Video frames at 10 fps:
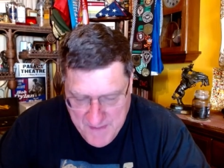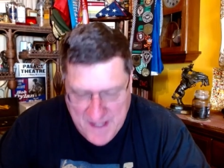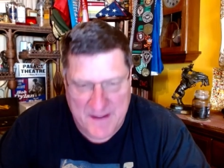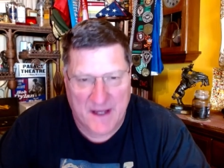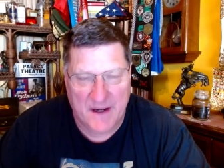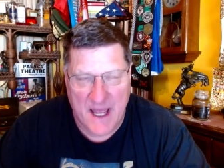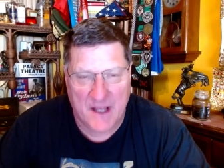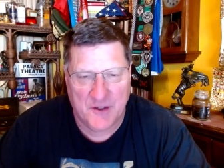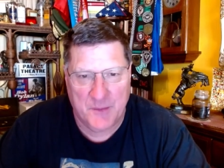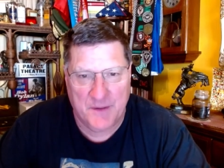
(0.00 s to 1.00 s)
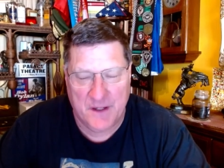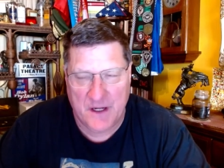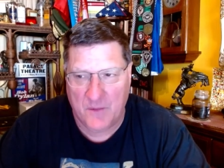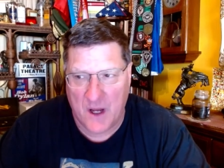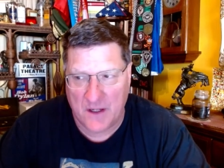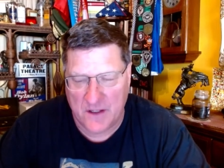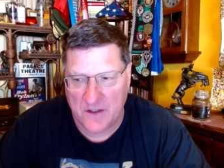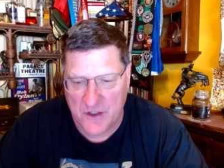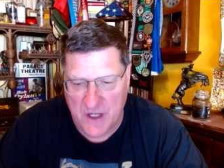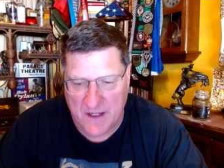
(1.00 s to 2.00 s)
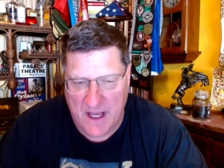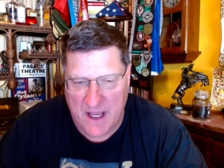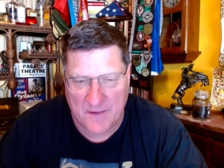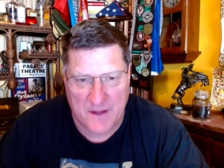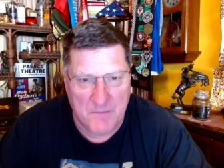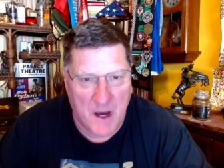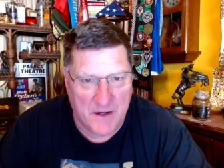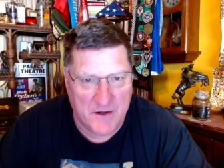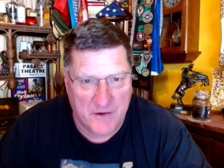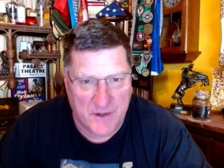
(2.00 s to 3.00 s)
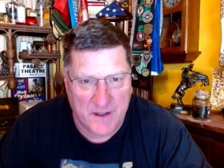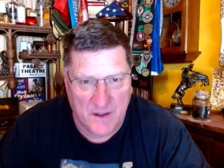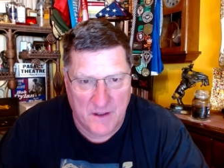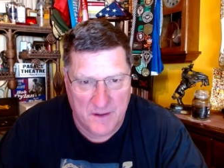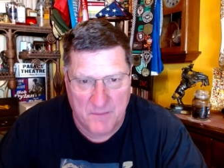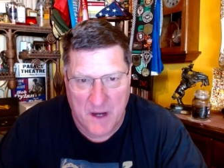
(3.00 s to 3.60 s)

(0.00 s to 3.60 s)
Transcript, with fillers: make that announcement, then Iran can shut down the monitoring. The